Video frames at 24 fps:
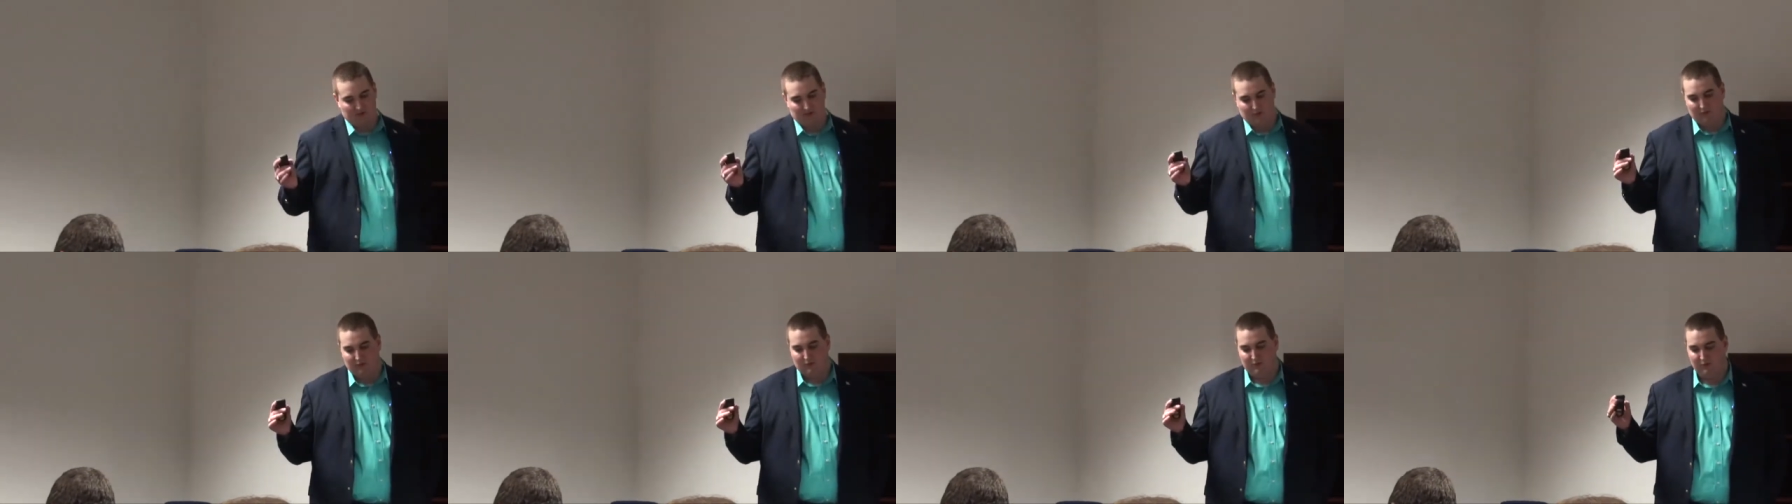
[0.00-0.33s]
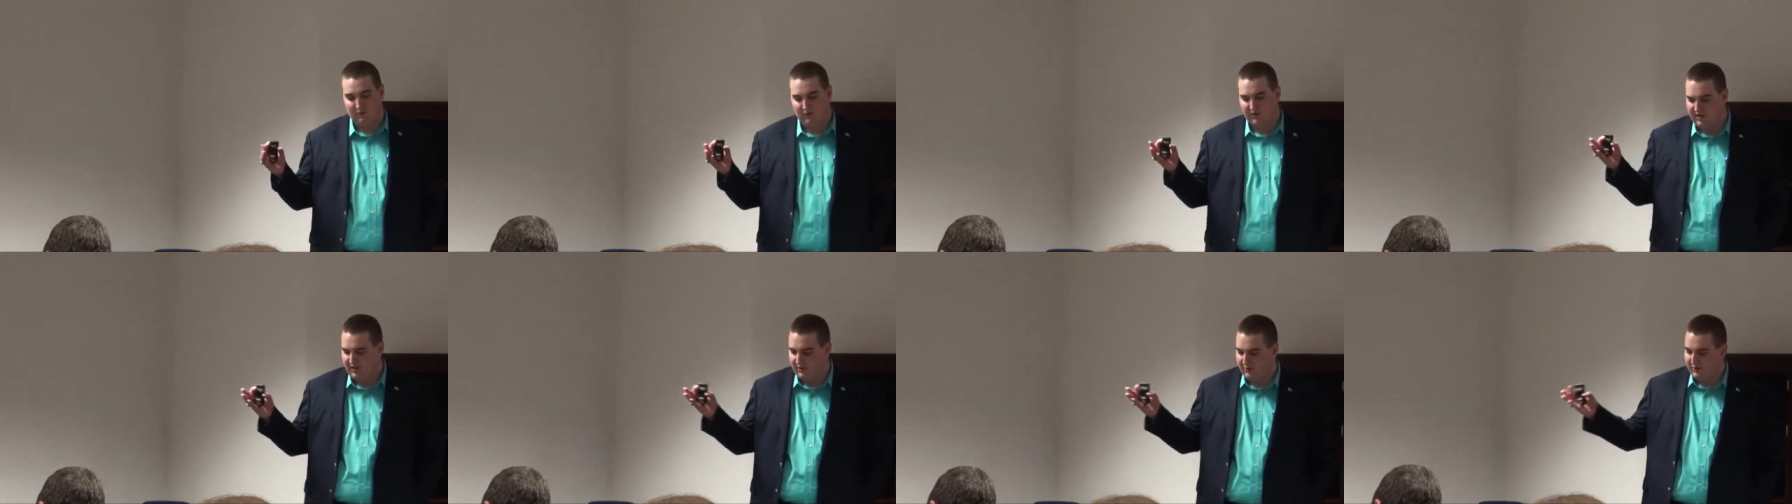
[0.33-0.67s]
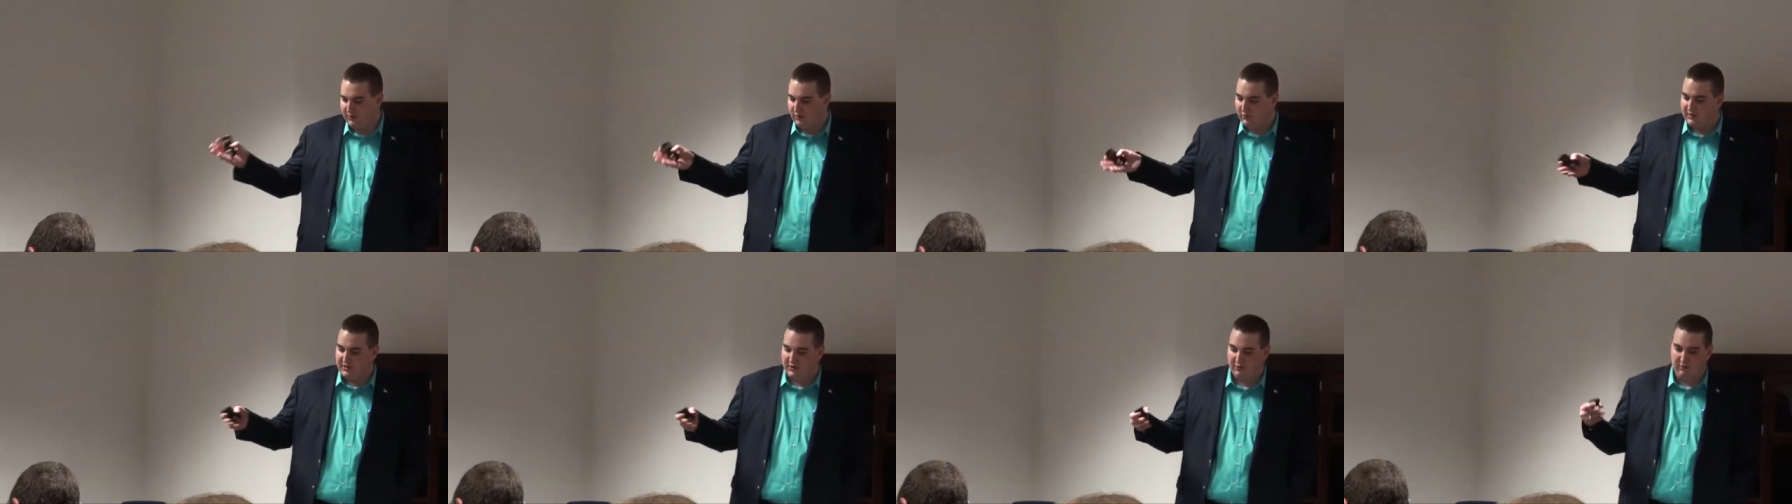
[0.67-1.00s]
what, what you
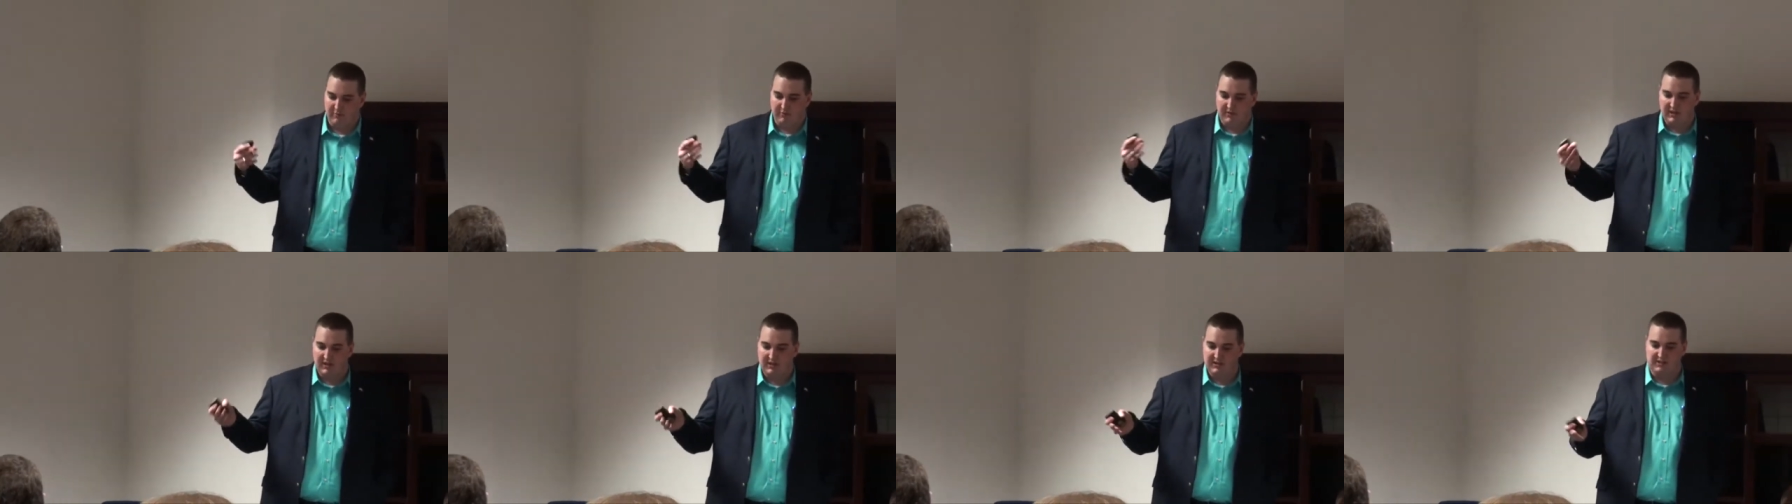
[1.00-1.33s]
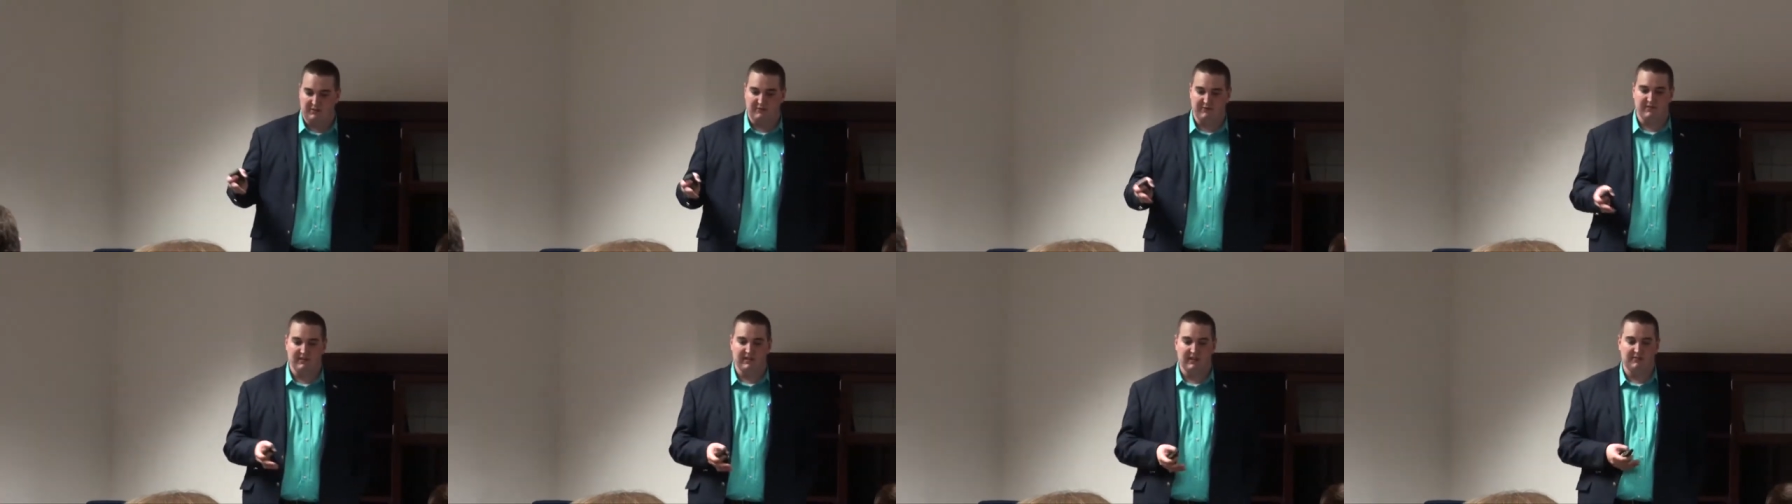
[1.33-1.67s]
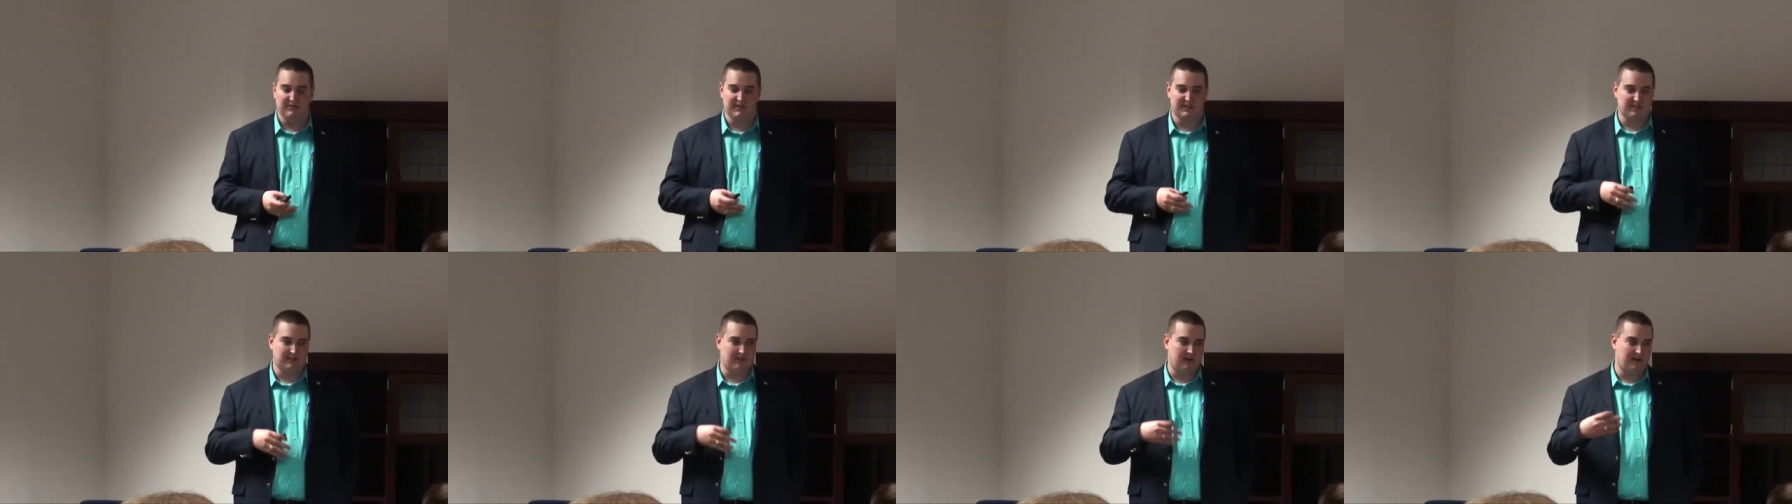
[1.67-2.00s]
do when you apply is you fill
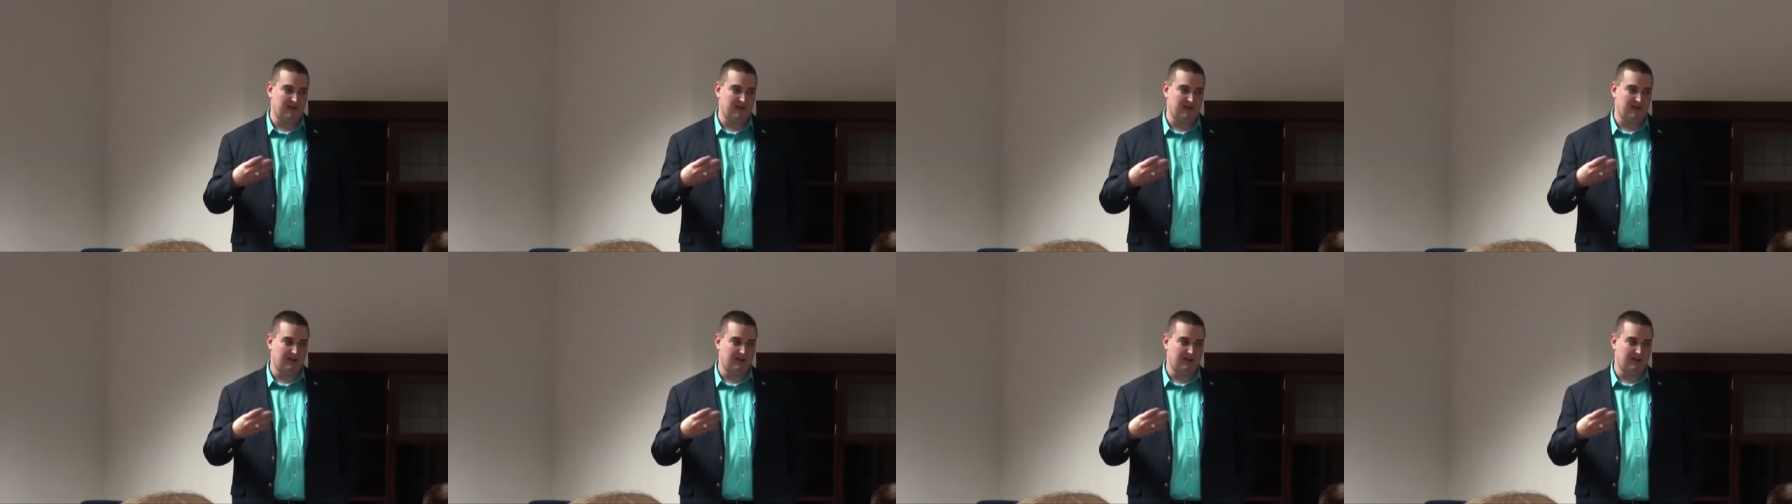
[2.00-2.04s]
out this